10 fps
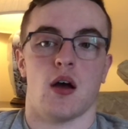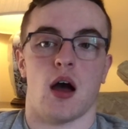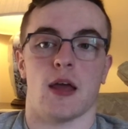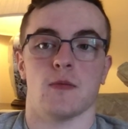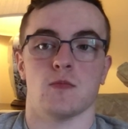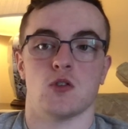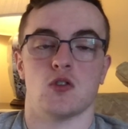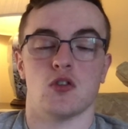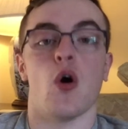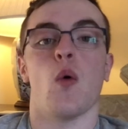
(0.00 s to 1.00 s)
I am
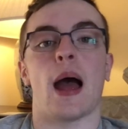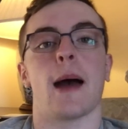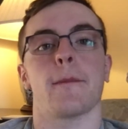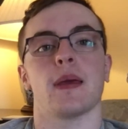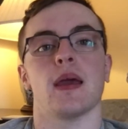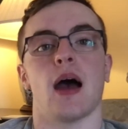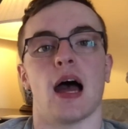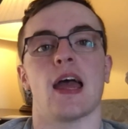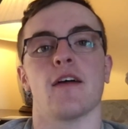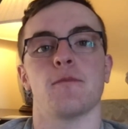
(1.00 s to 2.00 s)
so happy I
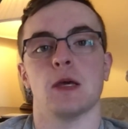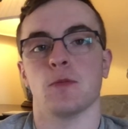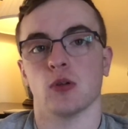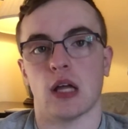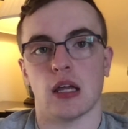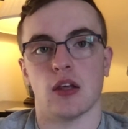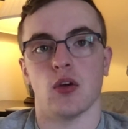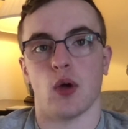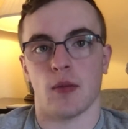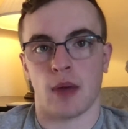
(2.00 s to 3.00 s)
have people like you
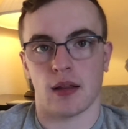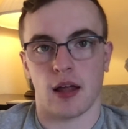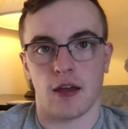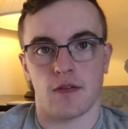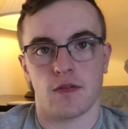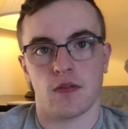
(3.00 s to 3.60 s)
in my life,